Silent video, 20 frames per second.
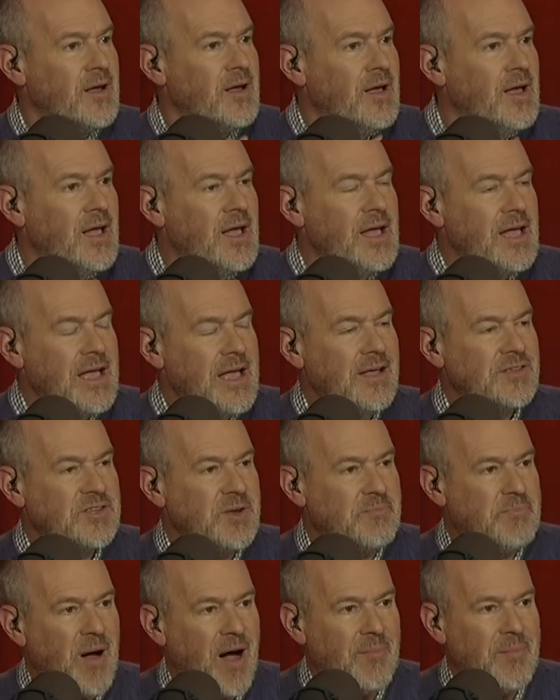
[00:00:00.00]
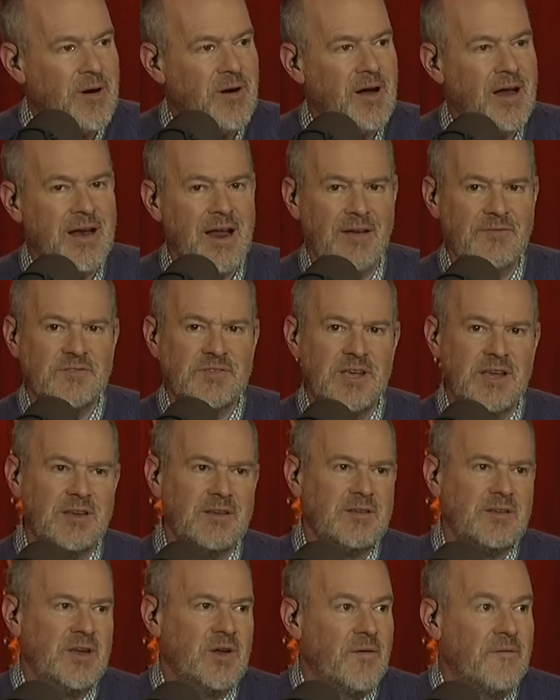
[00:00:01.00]
Yeah, it's a bummer. It's a bummer, and I've
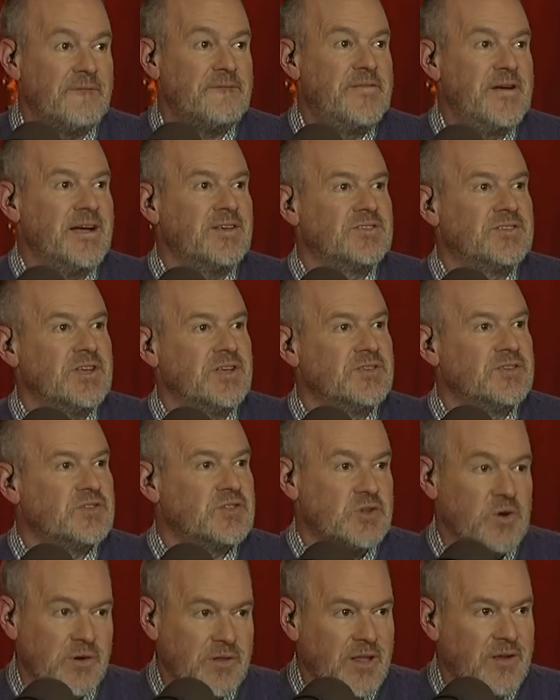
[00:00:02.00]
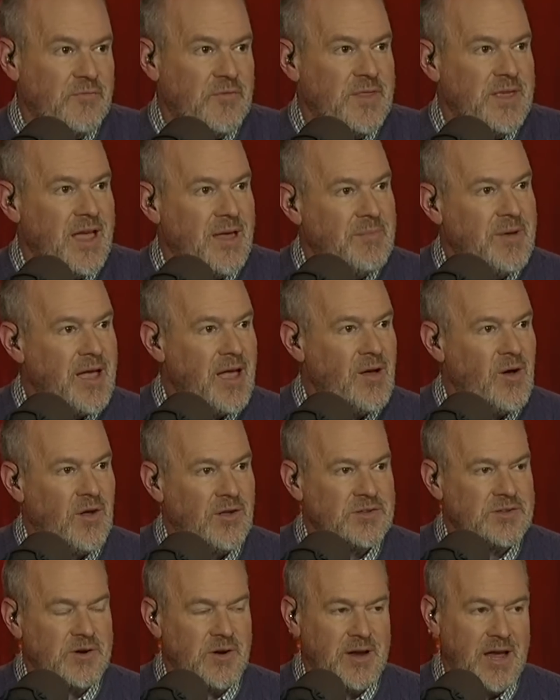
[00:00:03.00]
seen you know fixes certainly for the NBA
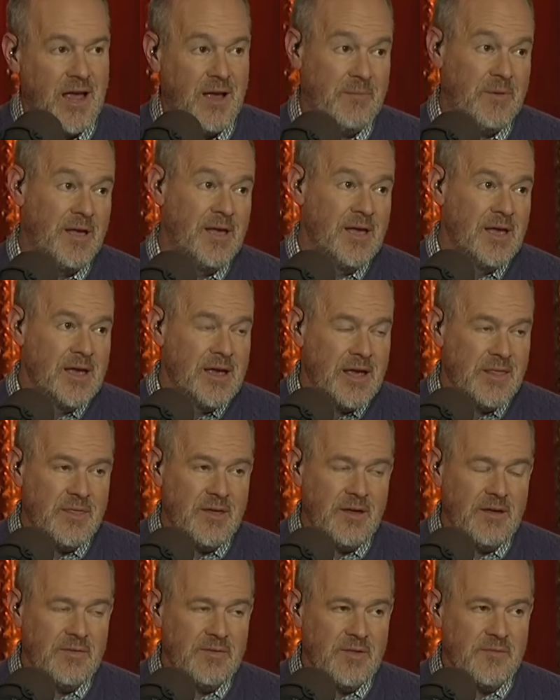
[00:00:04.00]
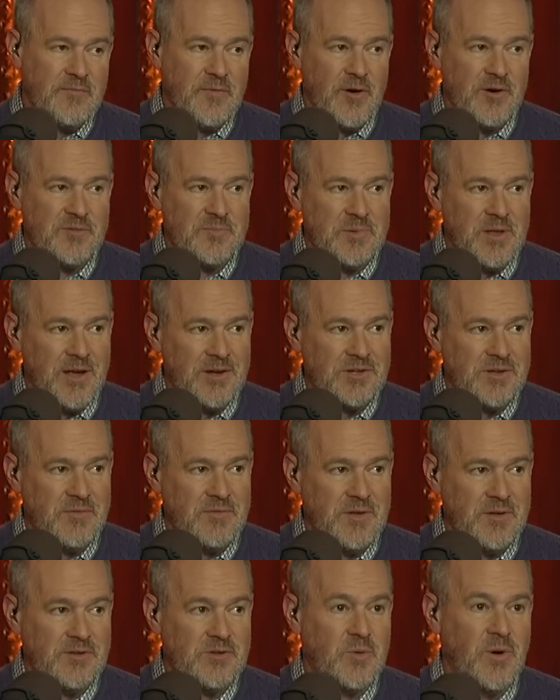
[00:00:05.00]
All Star Game in the the first blush
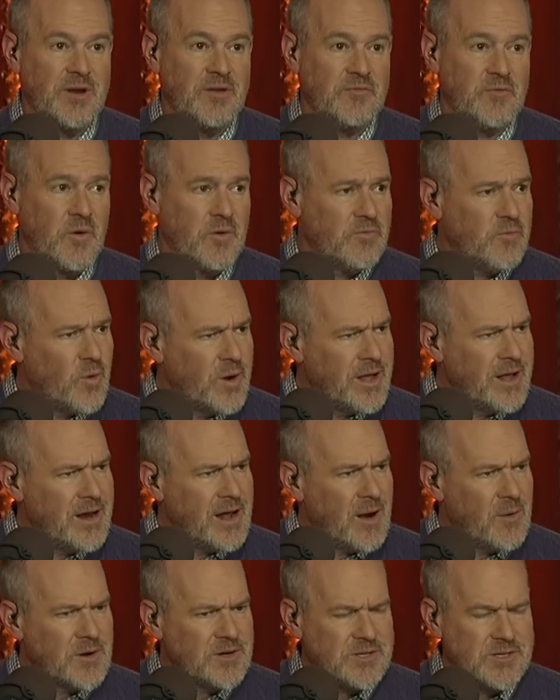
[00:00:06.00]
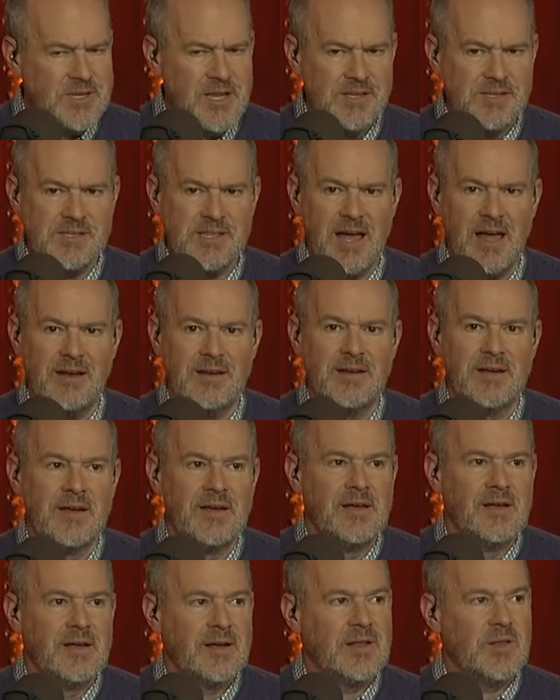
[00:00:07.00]
of the 24 48 hours since that
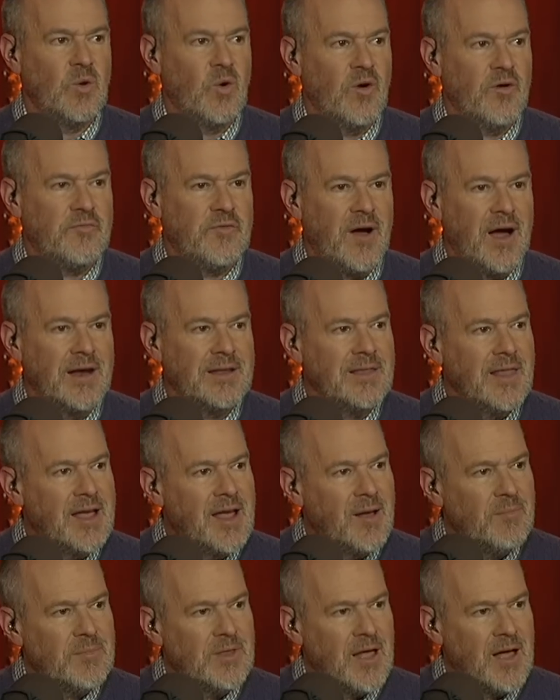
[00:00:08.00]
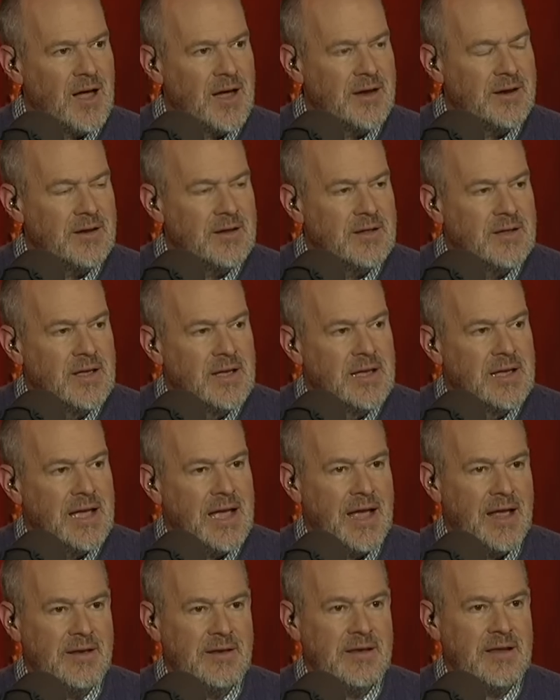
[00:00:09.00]
glorified layup line,
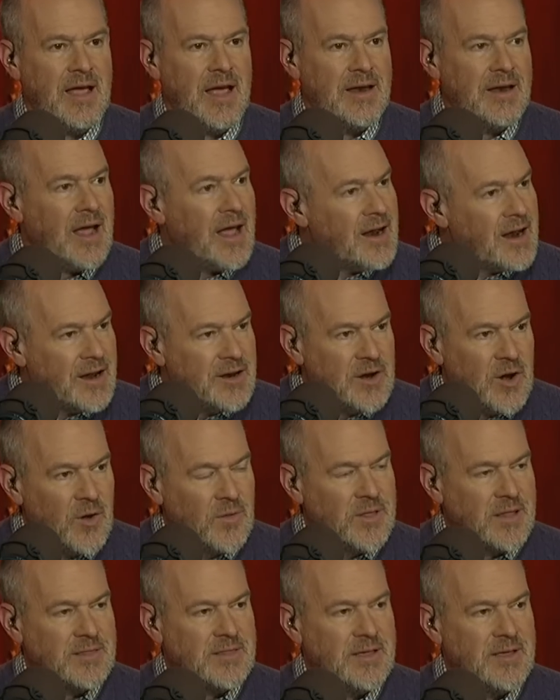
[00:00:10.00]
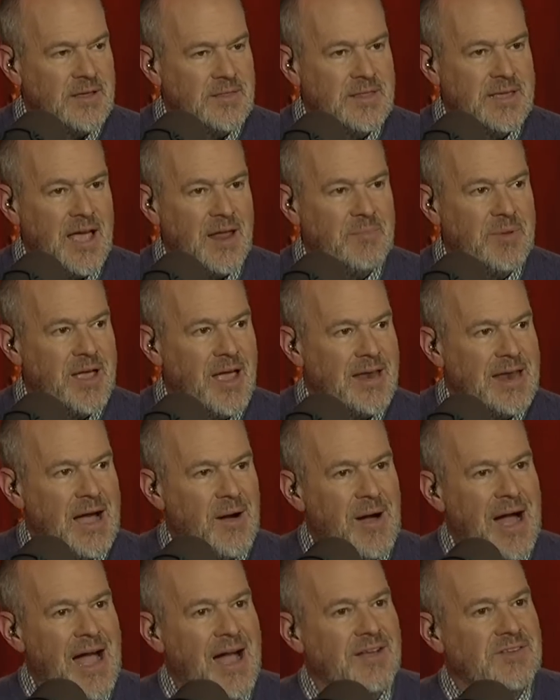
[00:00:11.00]
and and and I know that the the NBA
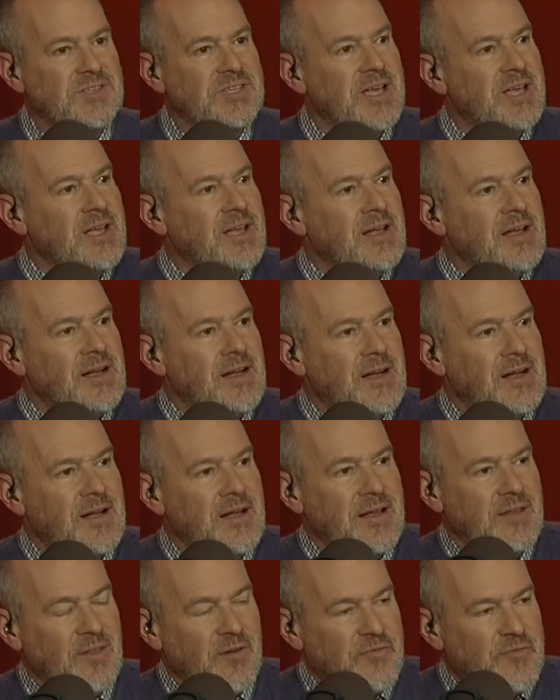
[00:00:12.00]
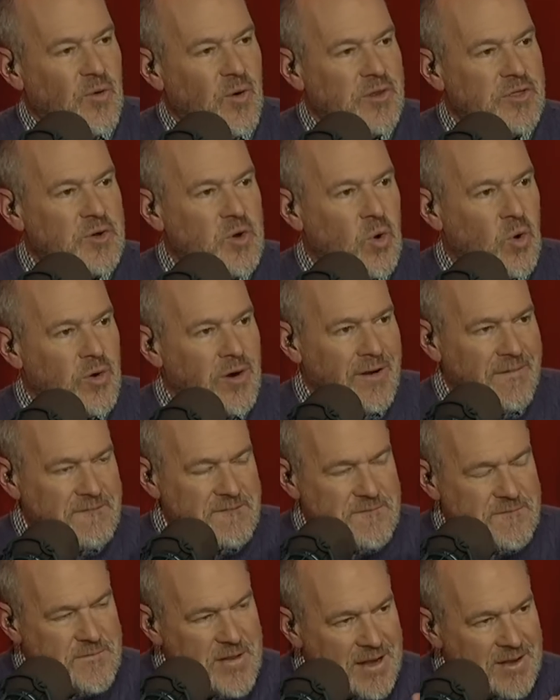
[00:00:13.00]
now has uh, in the fourth quarter a
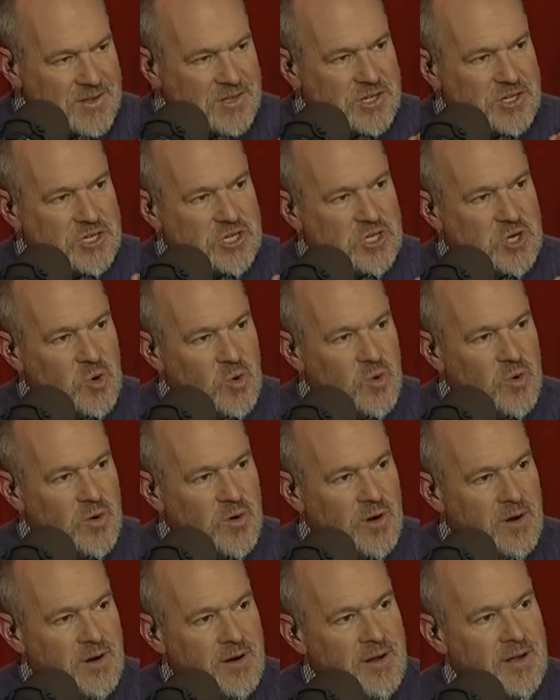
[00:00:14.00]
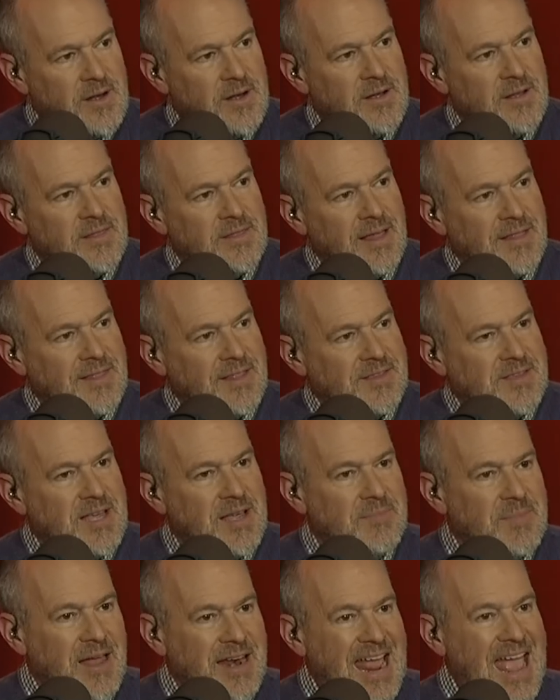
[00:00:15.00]
fixed score that the
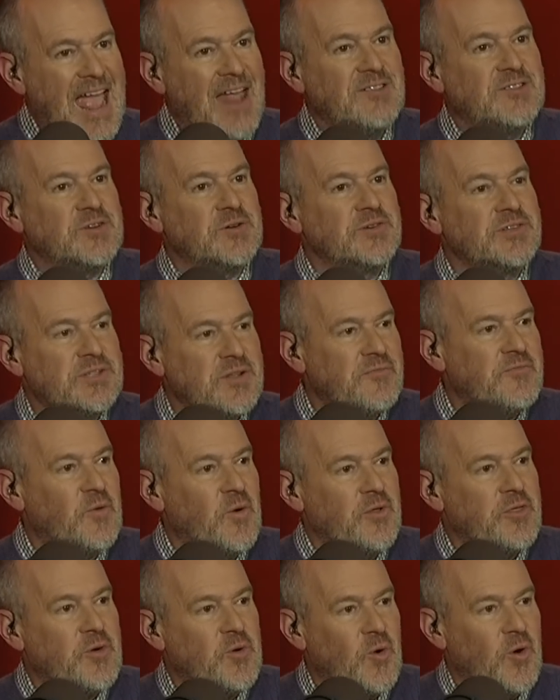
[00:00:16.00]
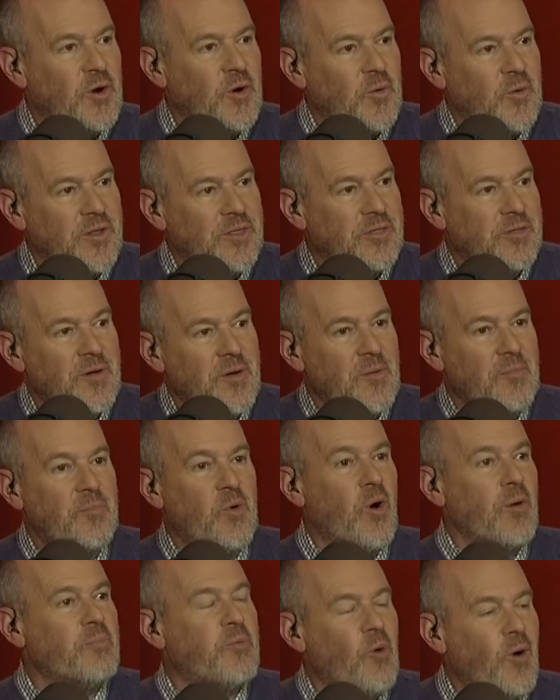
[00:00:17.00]
team that enters the fourth quarter with
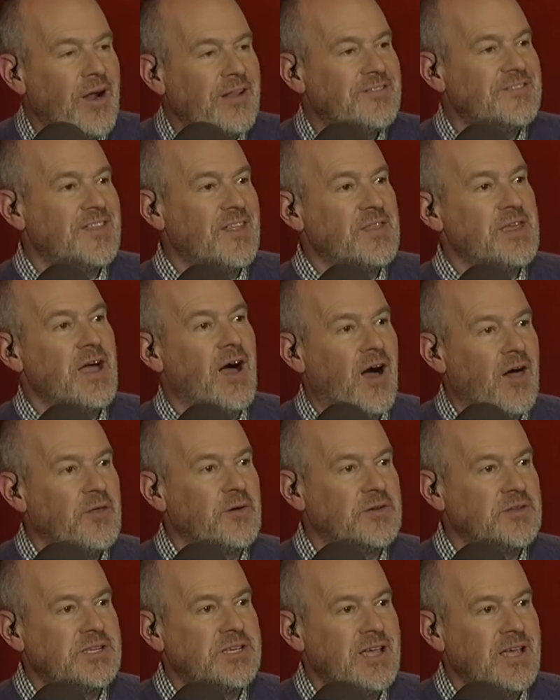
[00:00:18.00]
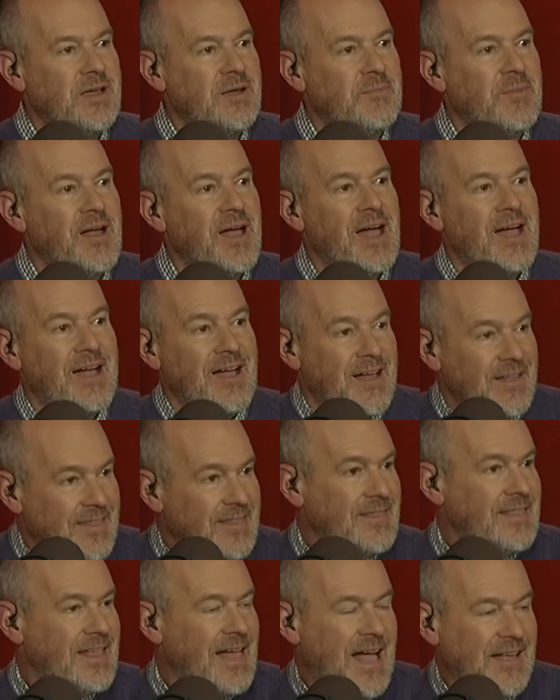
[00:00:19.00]
more points than the other team
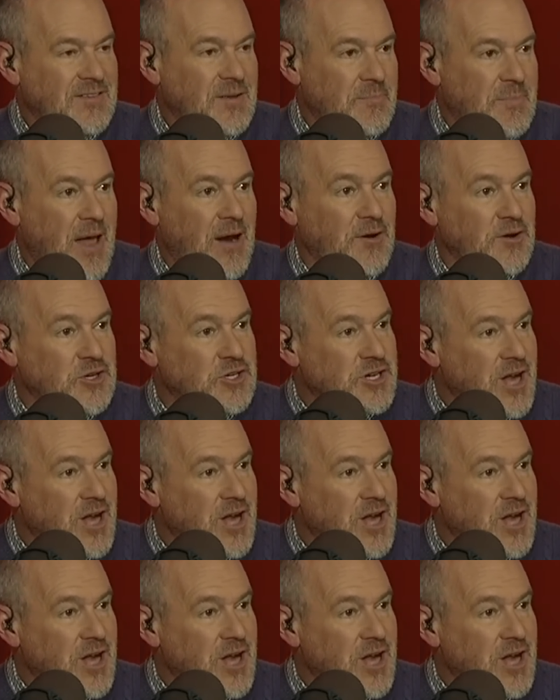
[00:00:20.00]
has a better